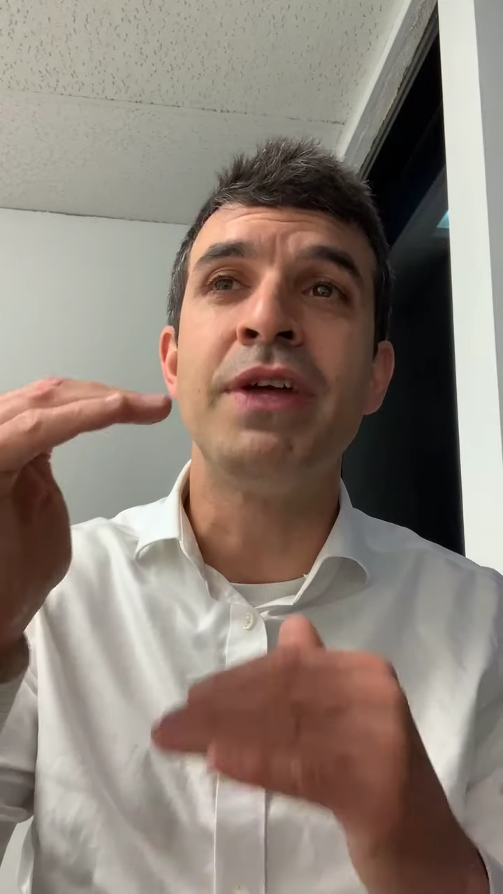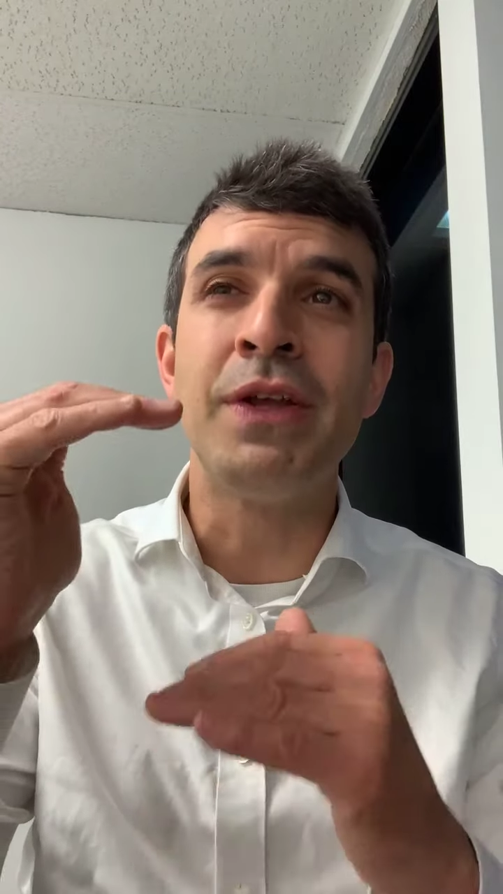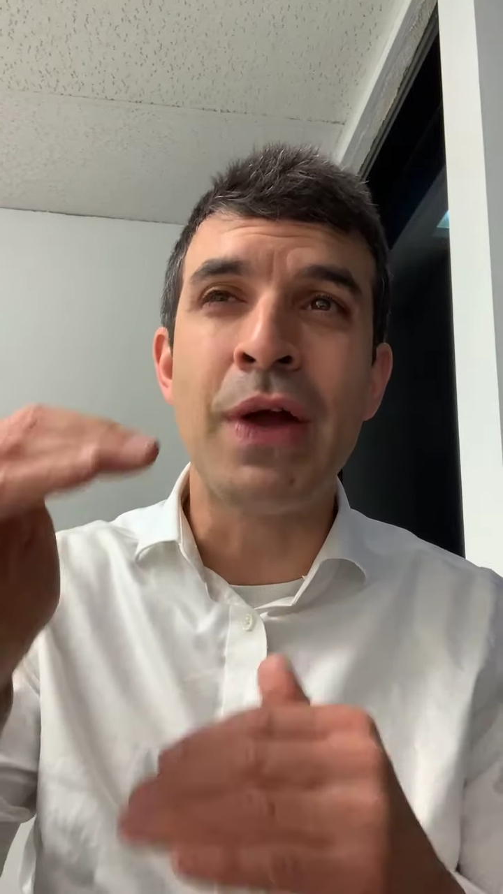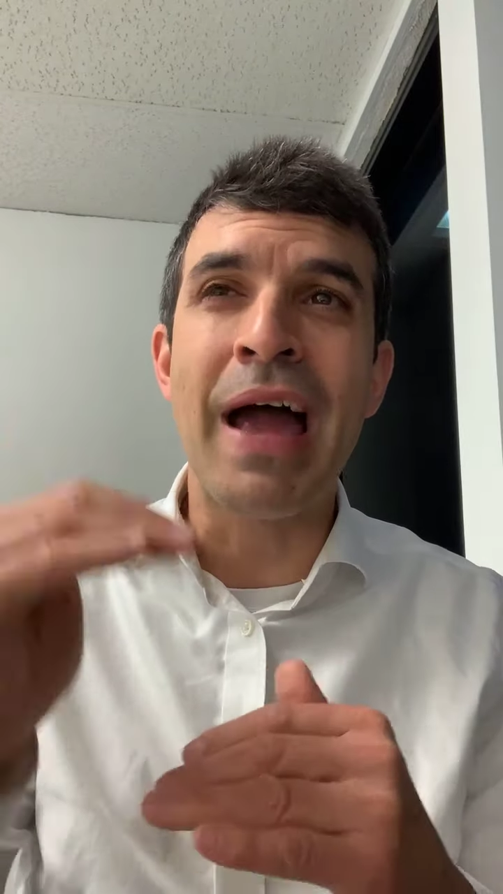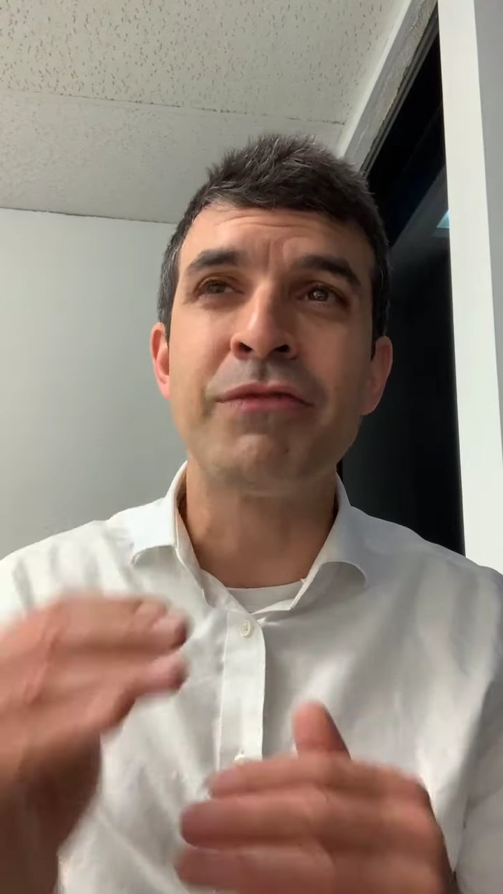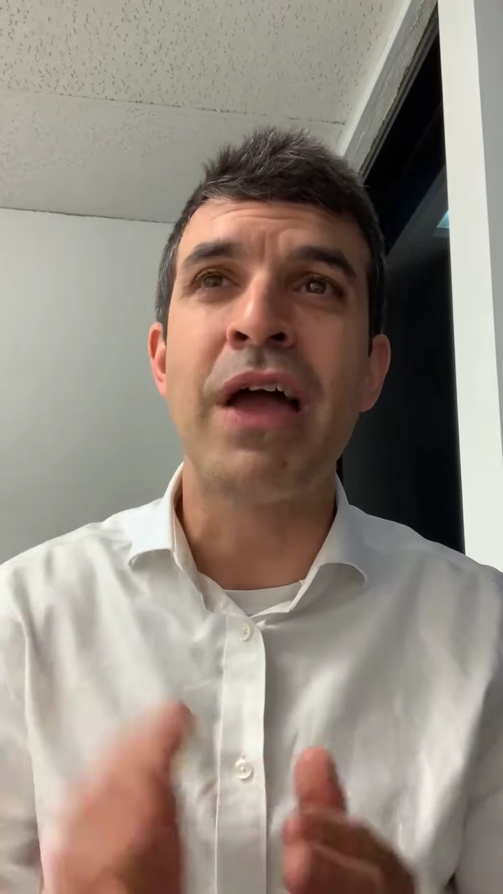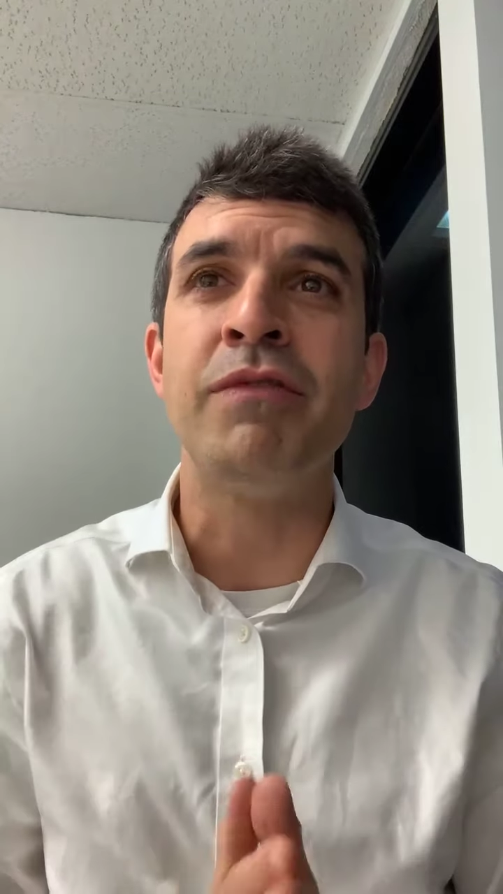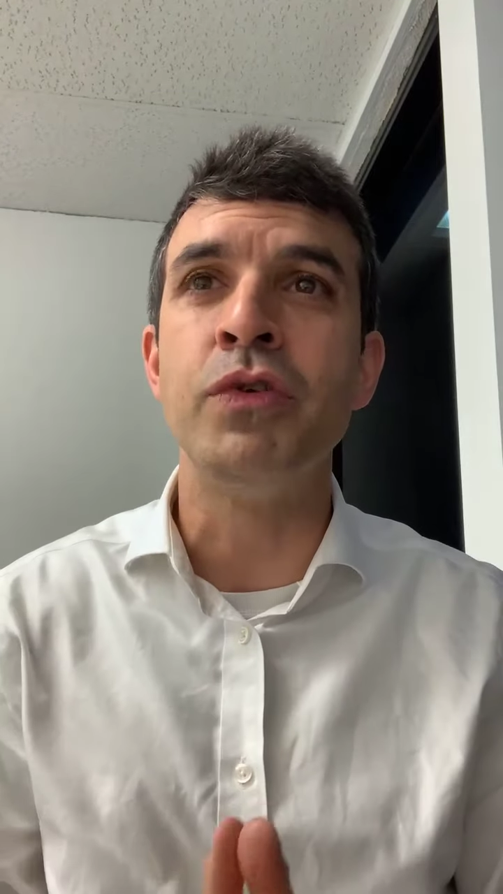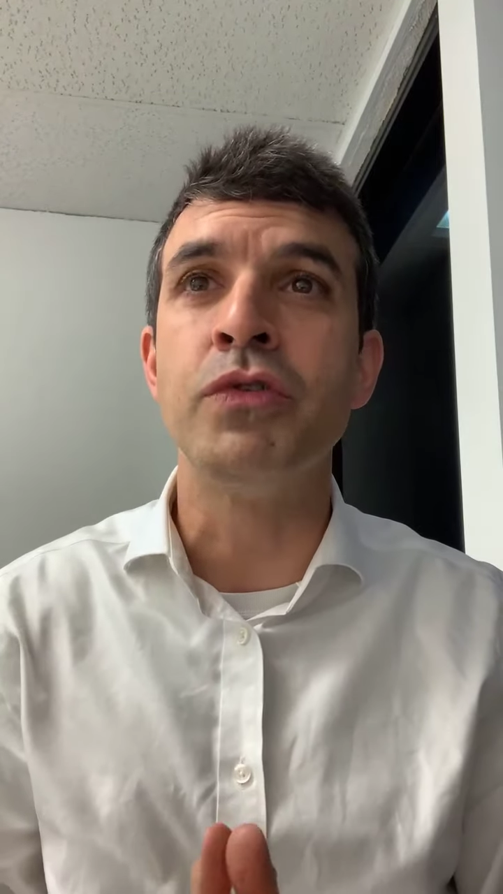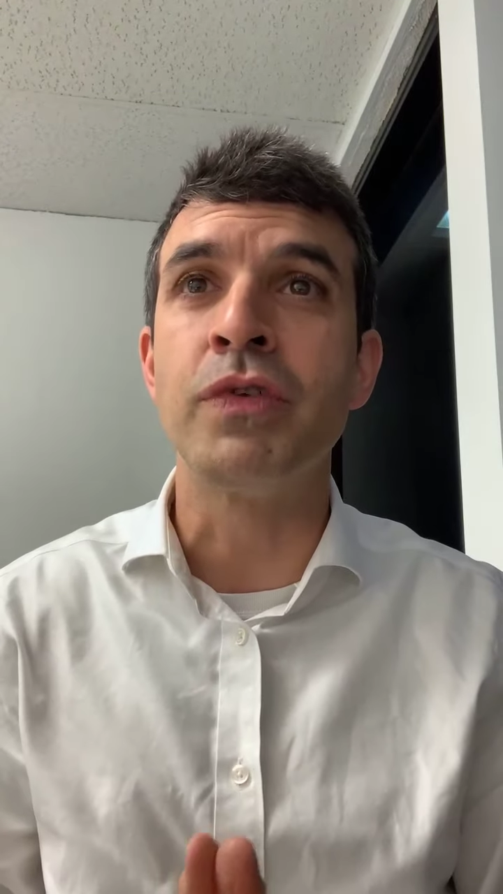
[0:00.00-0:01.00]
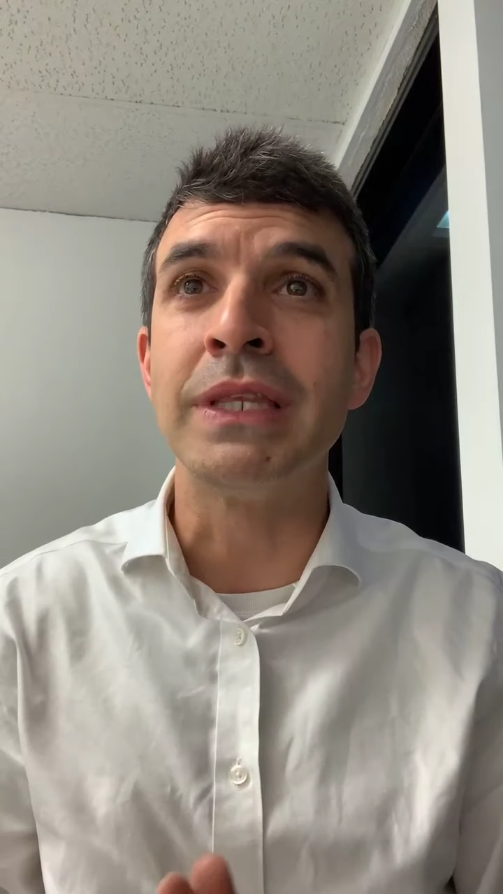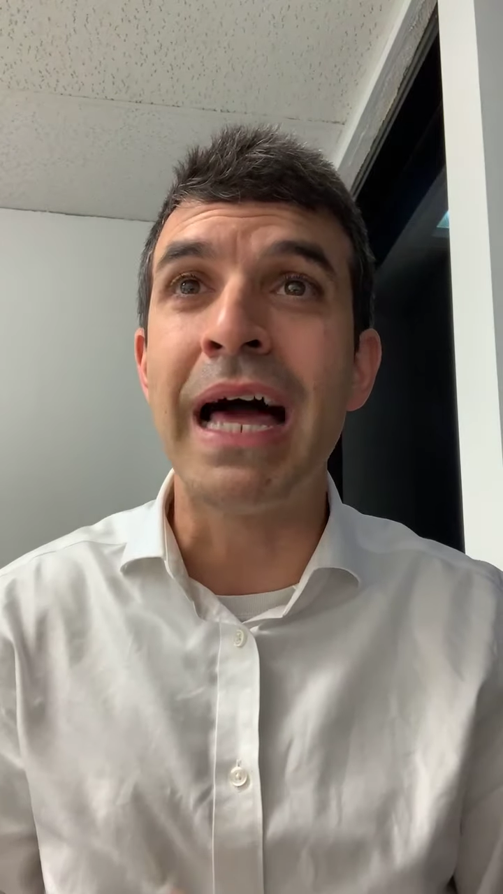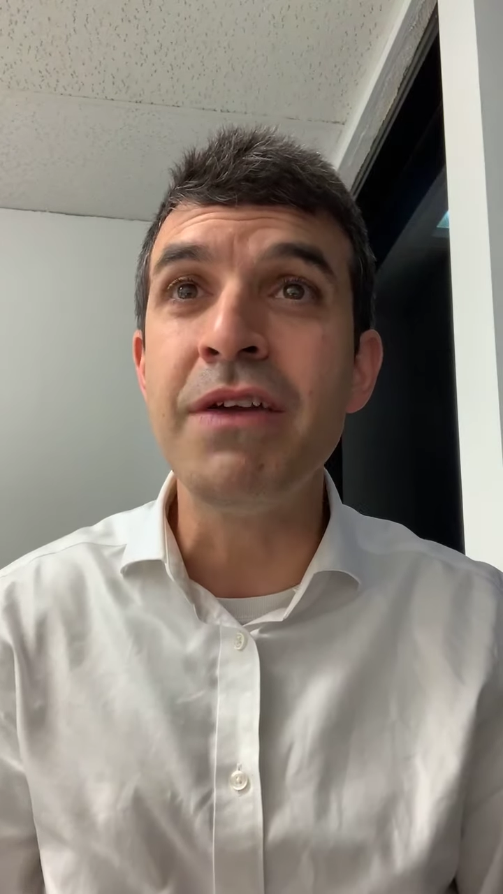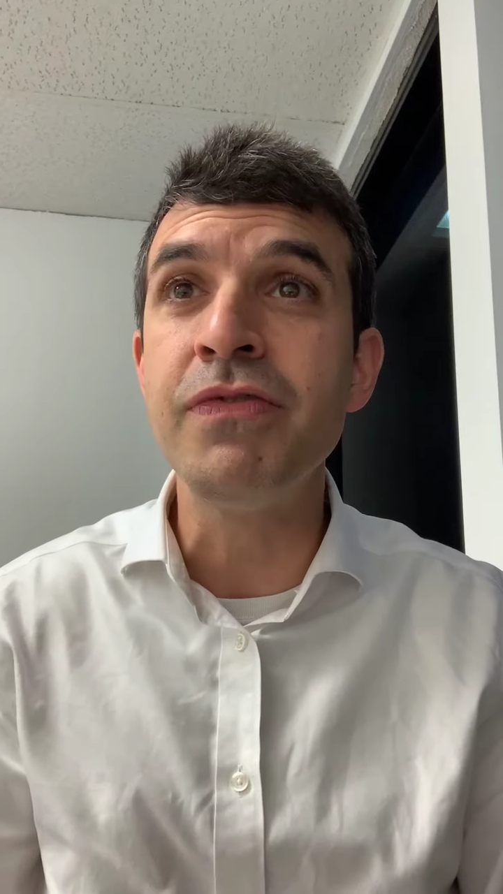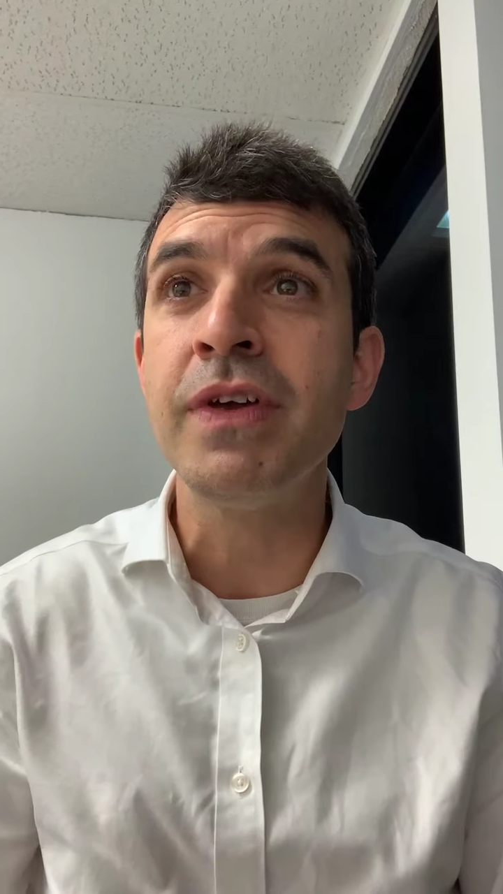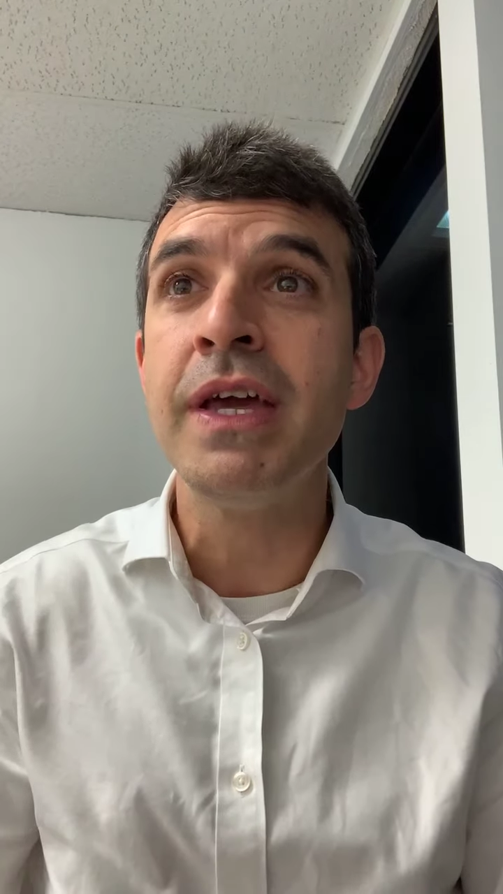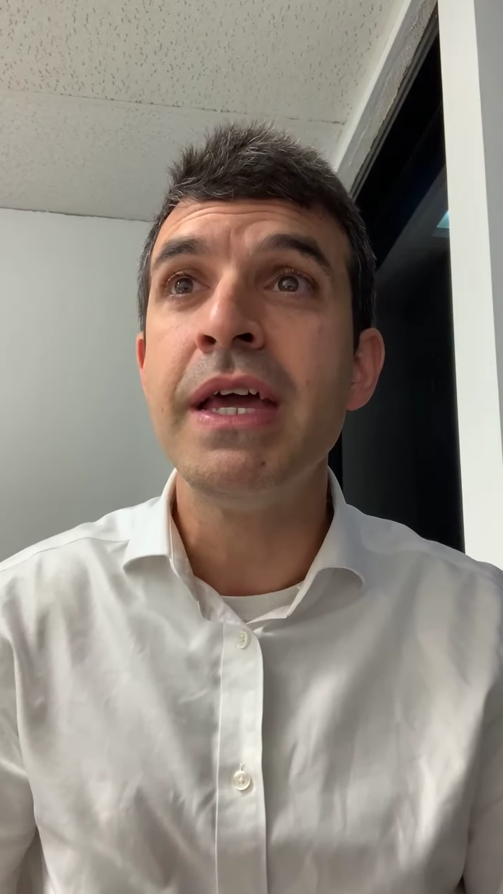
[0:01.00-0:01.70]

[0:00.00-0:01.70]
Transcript: You have to have a useful life.